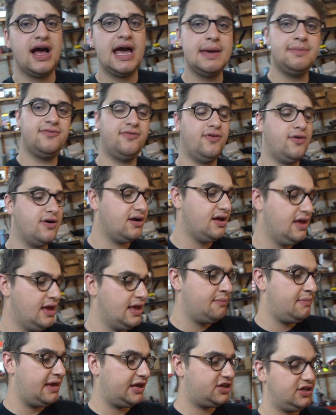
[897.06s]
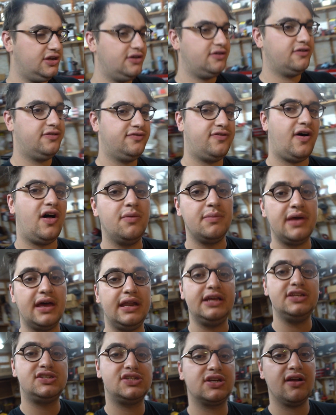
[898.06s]
hyped for. Make sure you follow me on
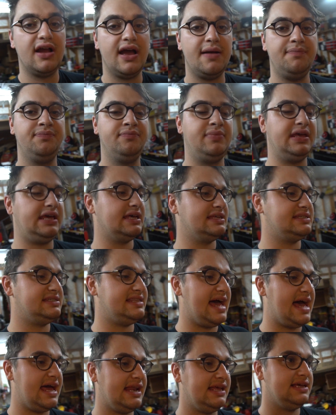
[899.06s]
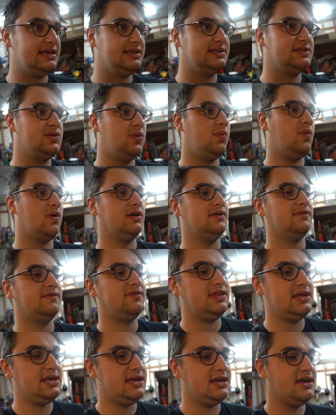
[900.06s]
Instagram, because that is one of
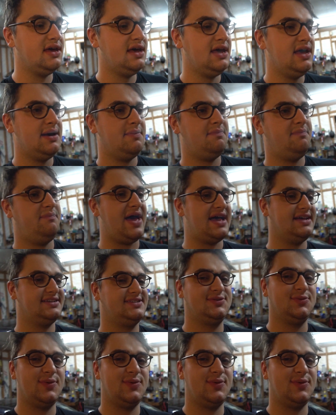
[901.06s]
the best